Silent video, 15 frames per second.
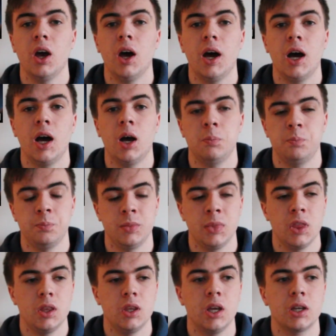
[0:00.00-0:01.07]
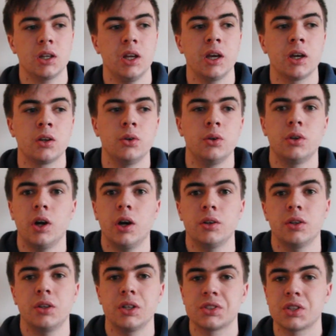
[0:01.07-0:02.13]
They can include
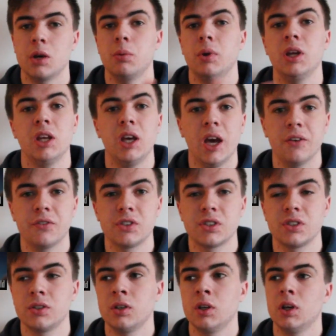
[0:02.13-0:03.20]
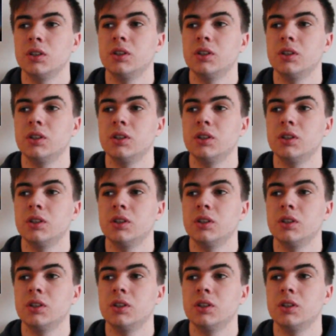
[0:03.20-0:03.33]
other things like PDFs,